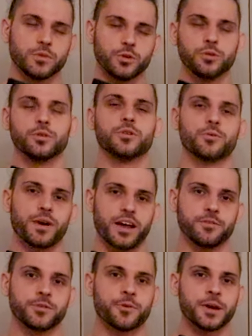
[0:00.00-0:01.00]
good
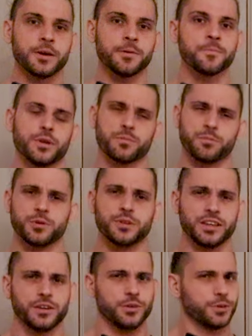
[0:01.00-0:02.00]
rivalry. We are
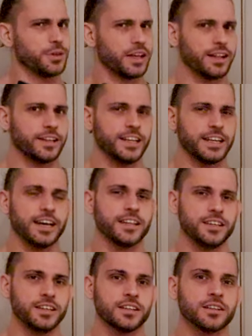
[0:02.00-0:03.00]
building good LA
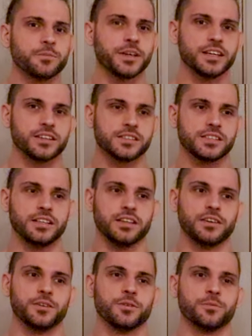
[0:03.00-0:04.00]
Knight here because
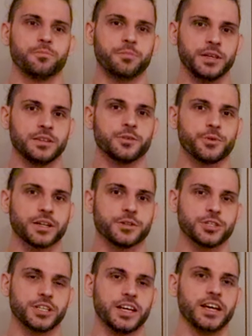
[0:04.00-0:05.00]
he pinned
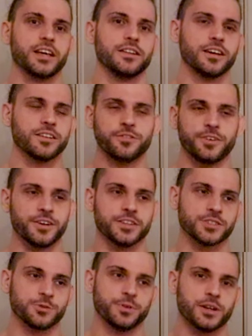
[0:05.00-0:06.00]
Ricochet not fair
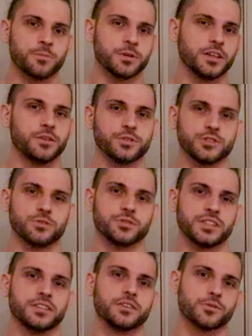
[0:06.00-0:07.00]
and square, but he was
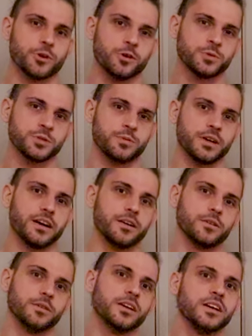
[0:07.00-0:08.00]
using the ropes
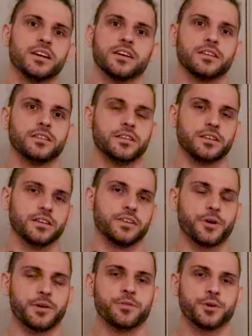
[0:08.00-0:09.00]
while the
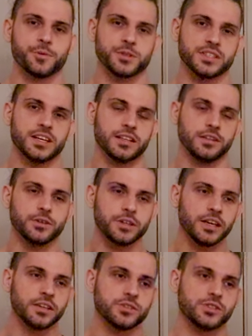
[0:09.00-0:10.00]
referee was not
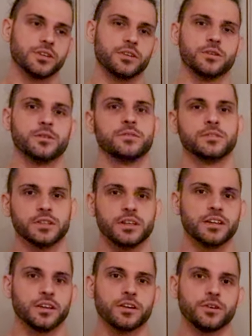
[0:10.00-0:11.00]
looking. So
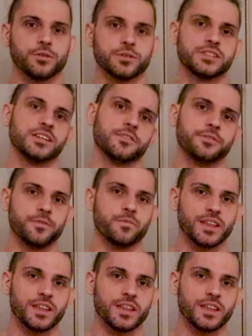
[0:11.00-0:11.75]
good stuff